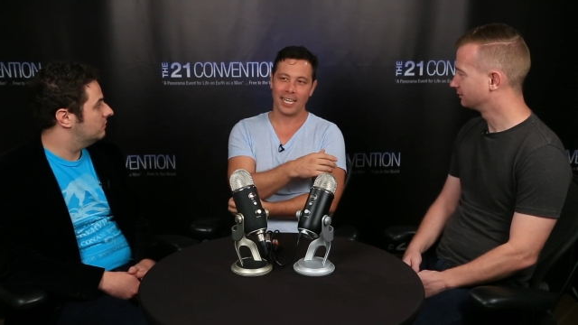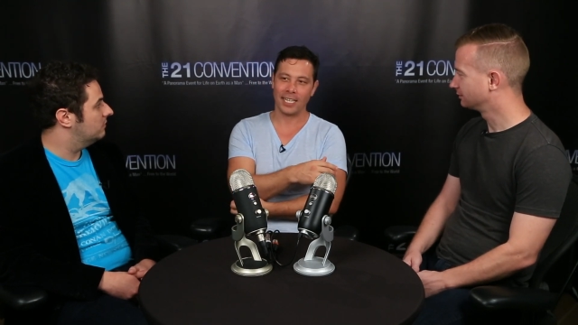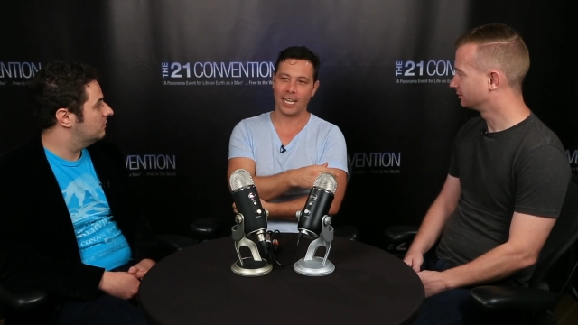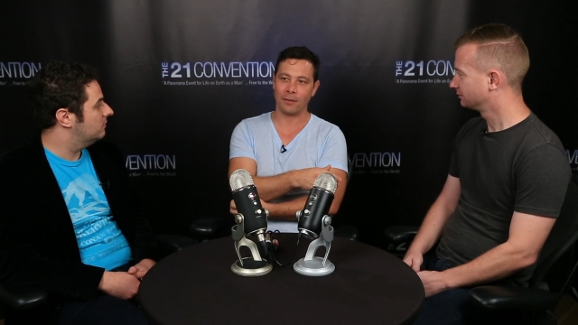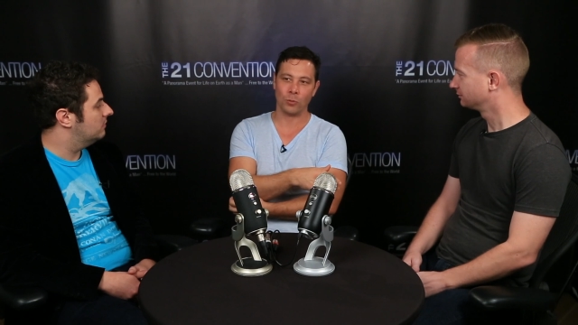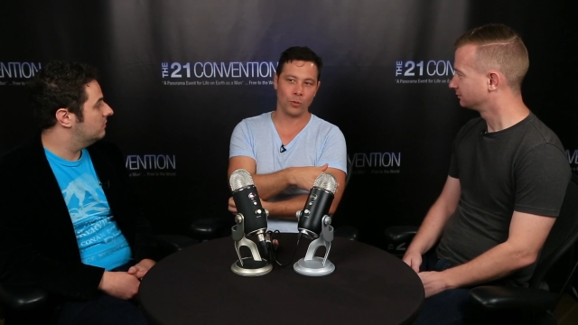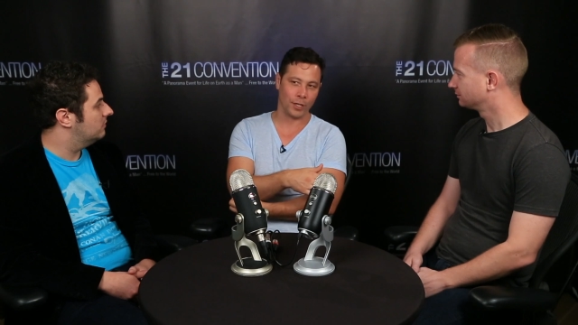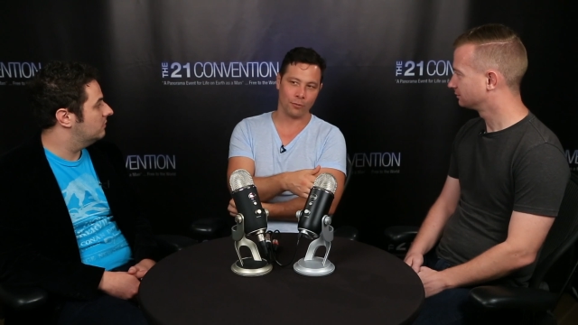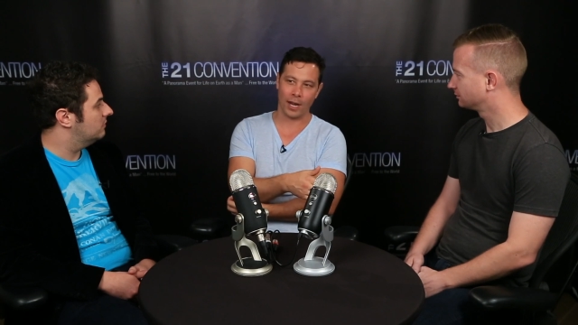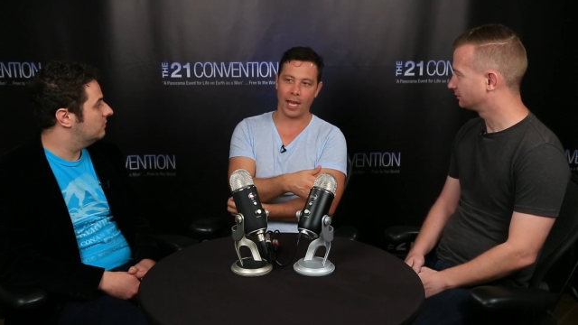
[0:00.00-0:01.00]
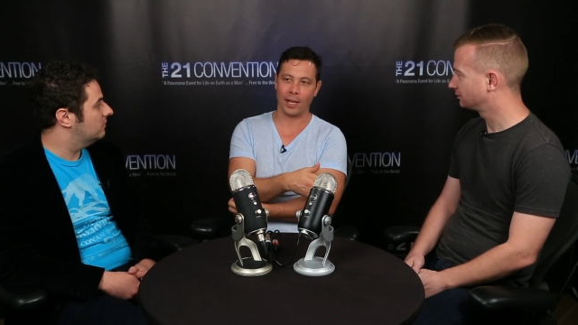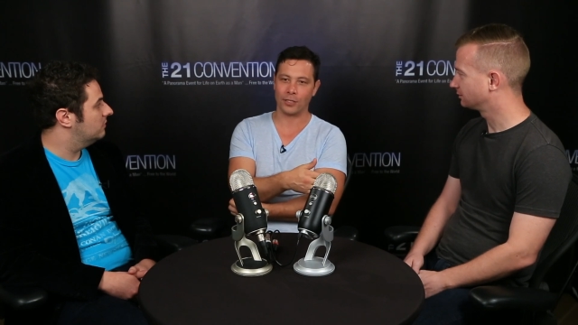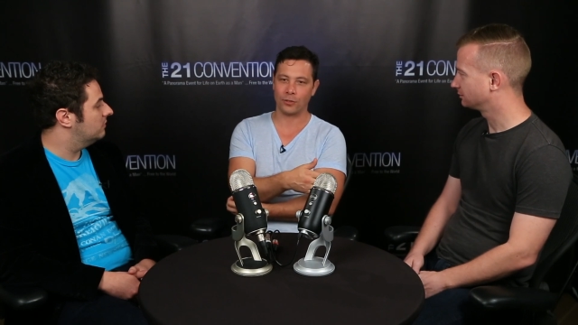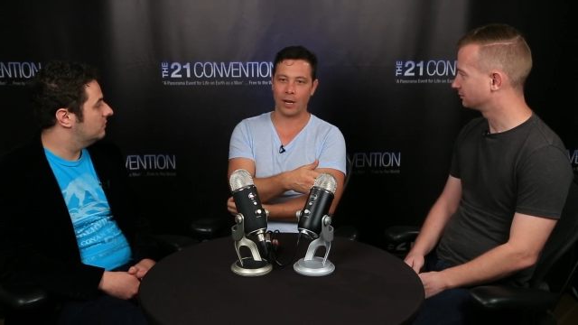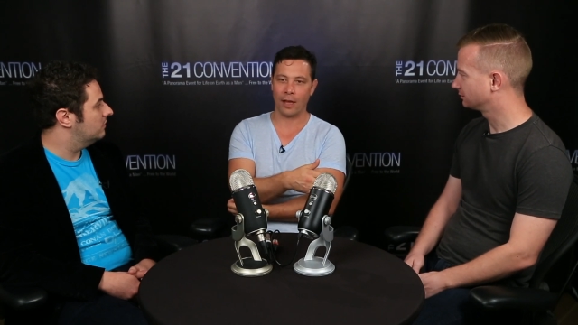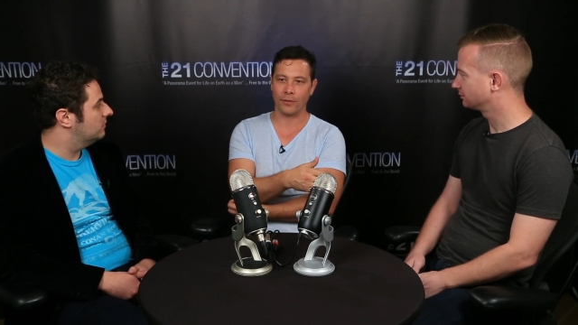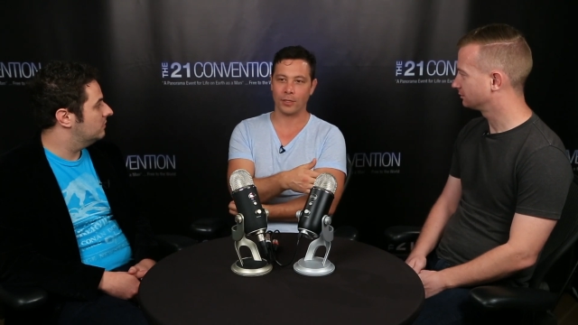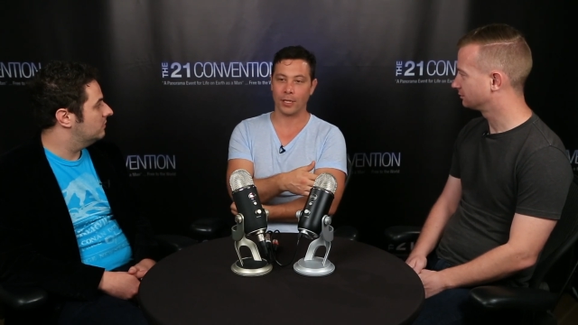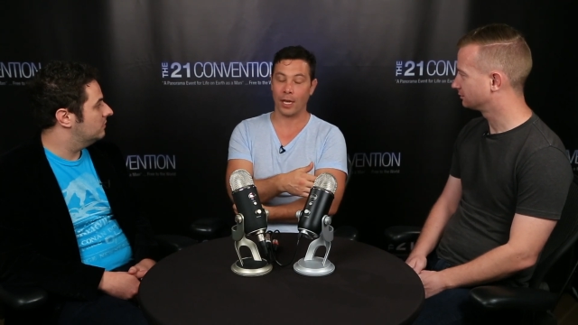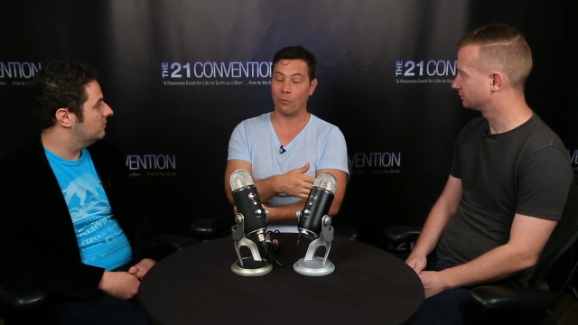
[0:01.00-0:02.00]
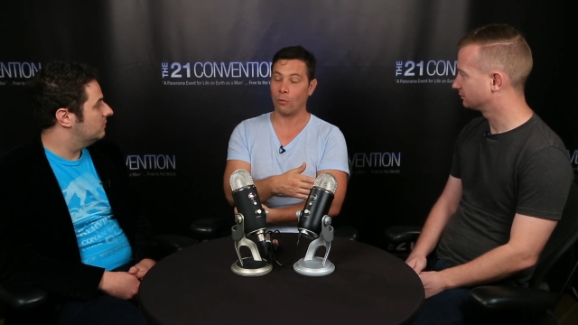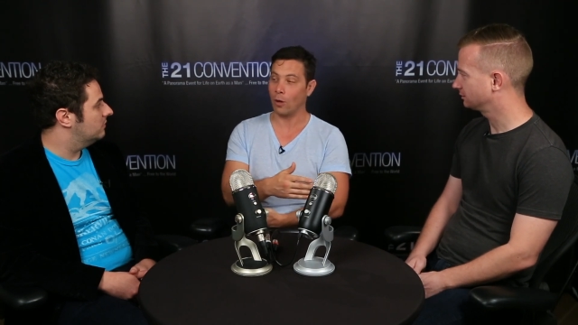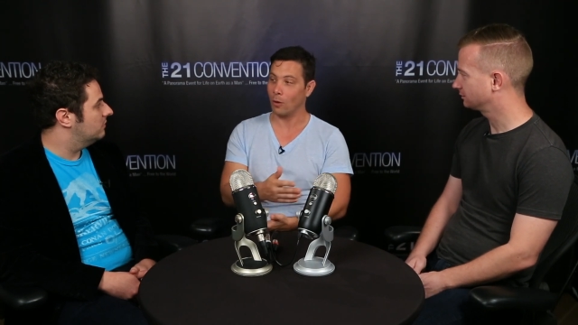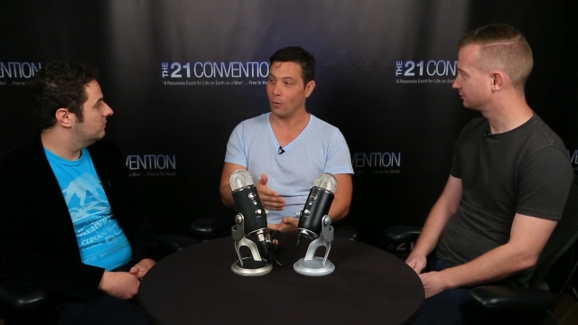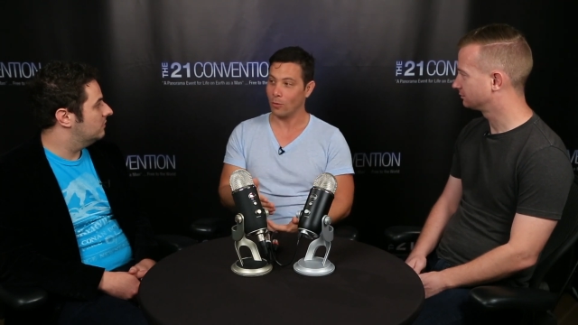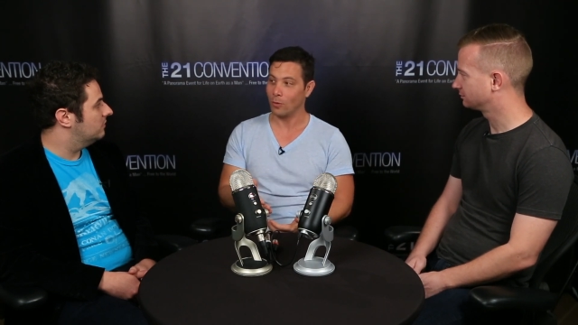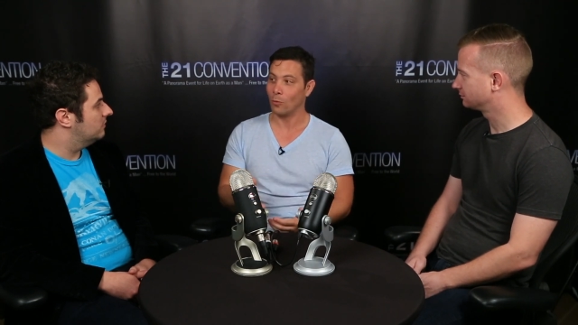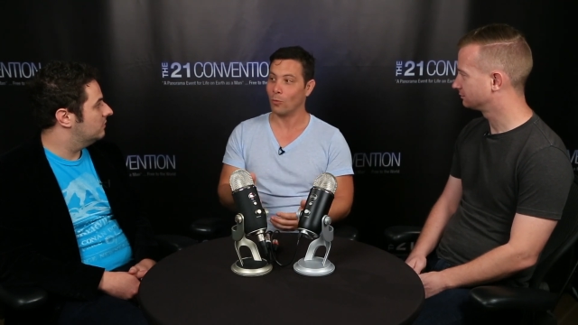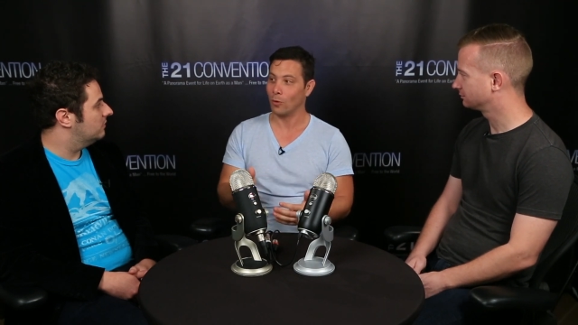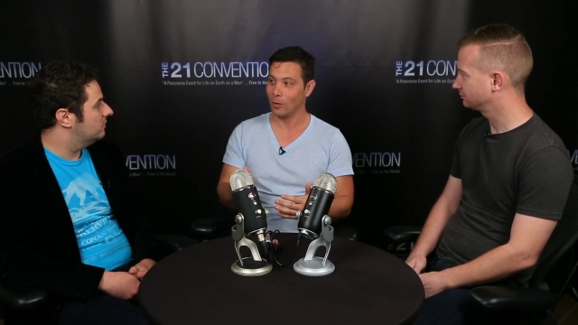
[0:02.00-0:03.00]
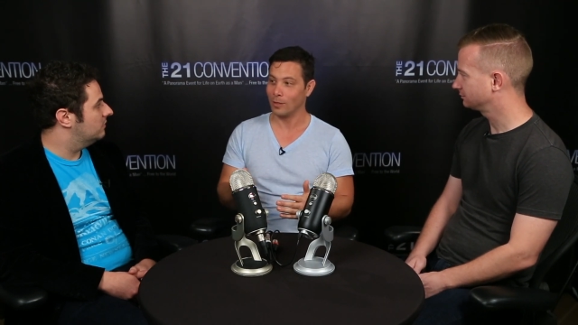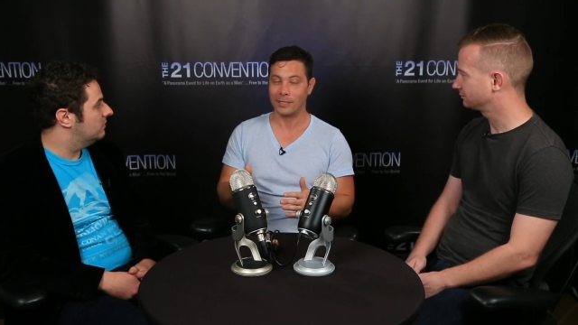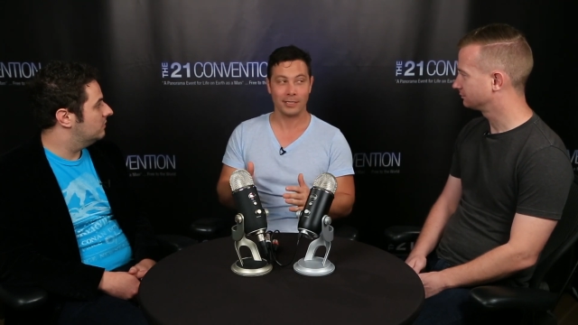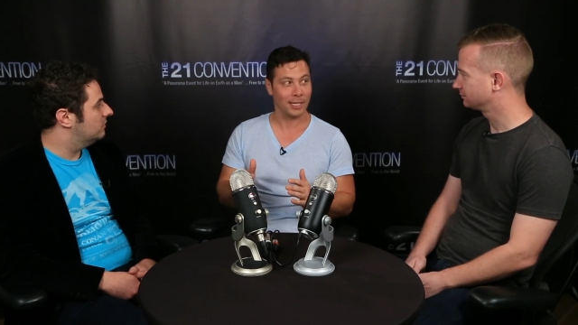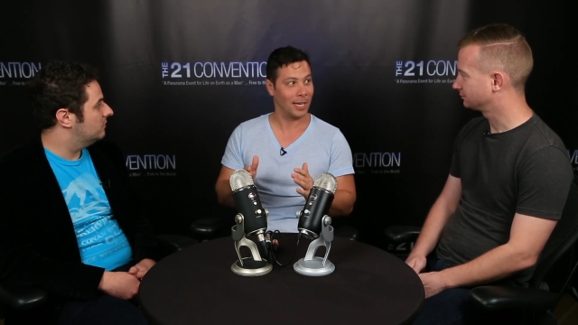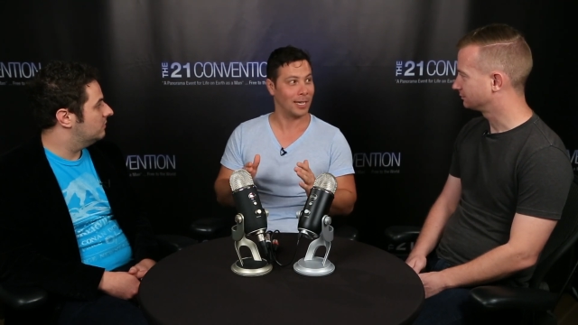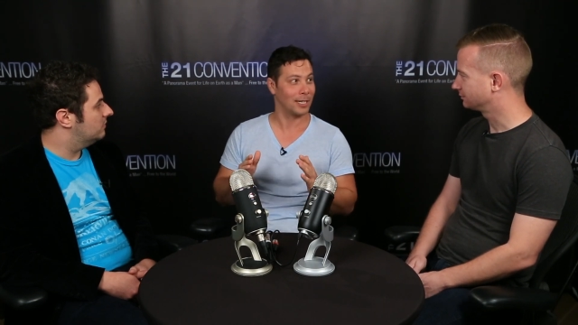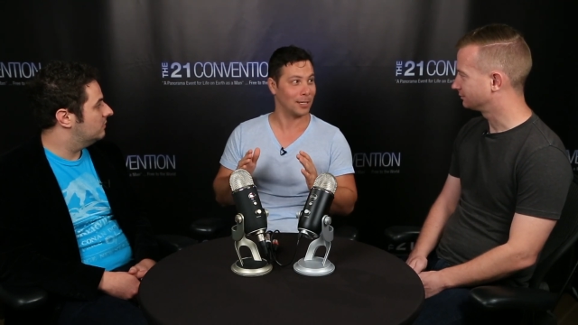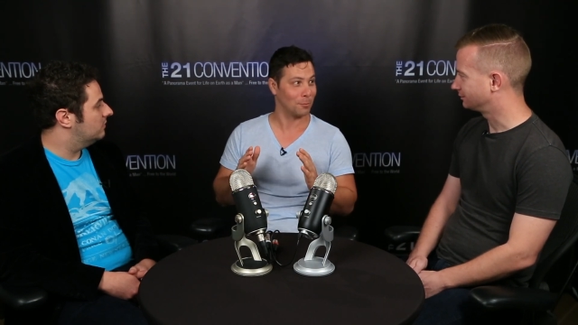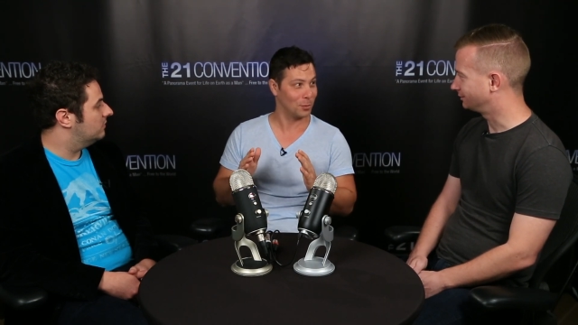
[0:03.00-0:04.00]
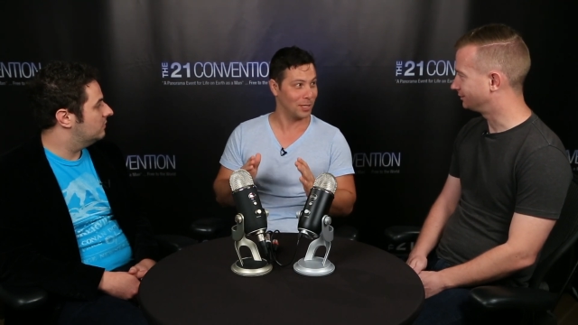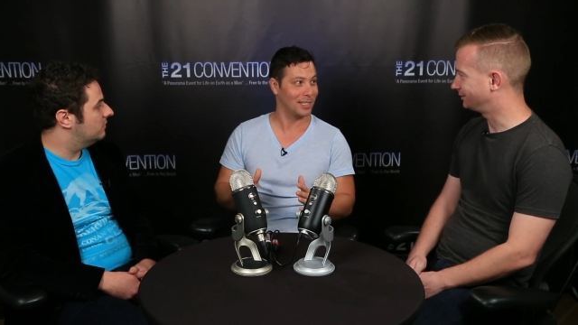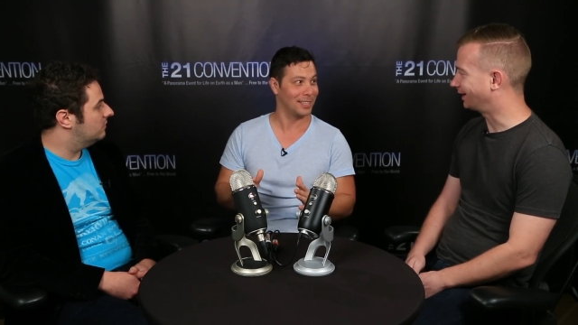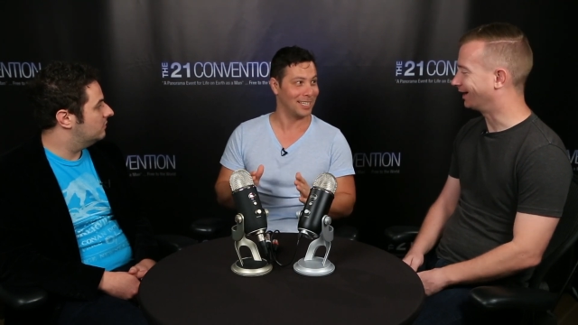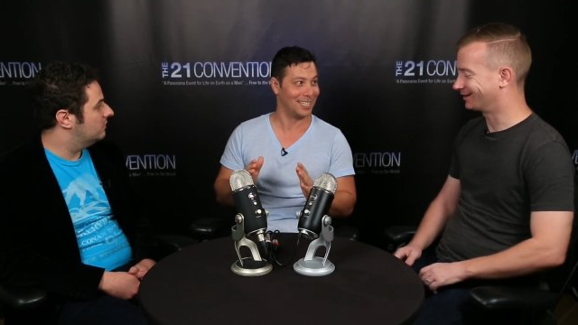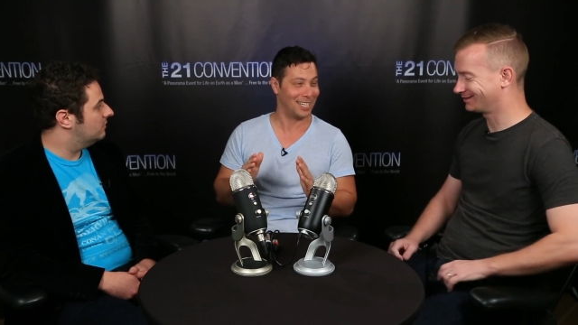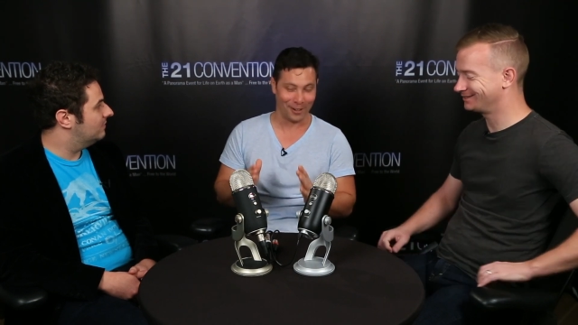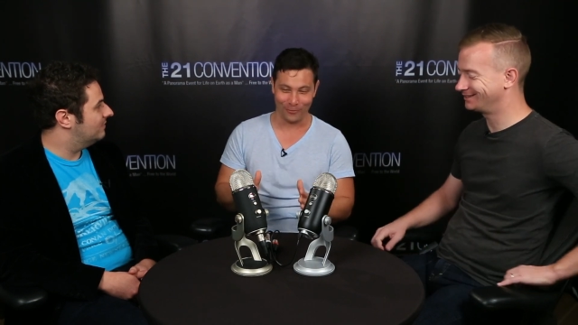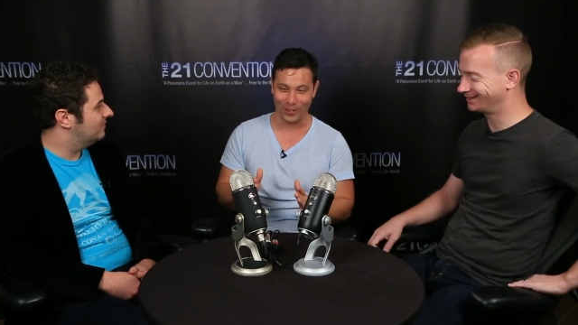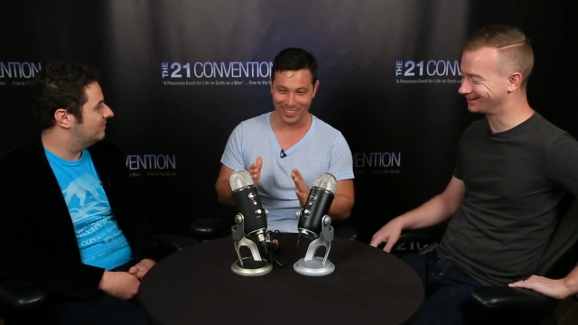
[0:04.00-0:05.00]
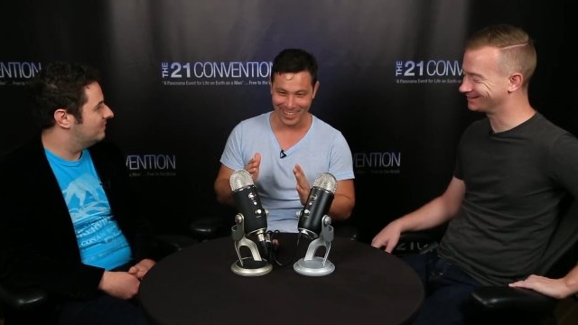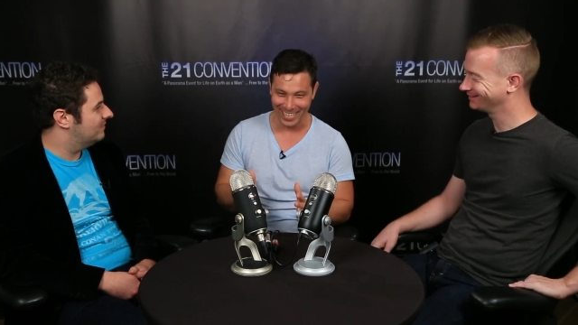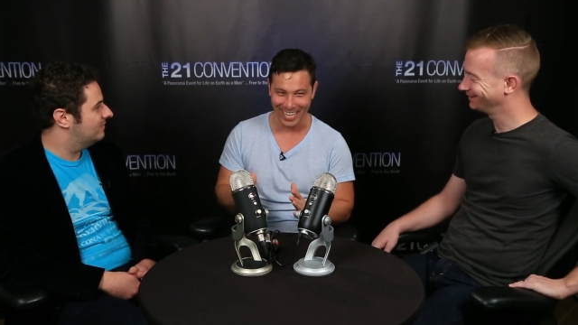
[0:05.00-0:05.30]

Speaker 1: And then moving around and traveling, you're like, whoa, the world is saying a completely yeah. different yeah.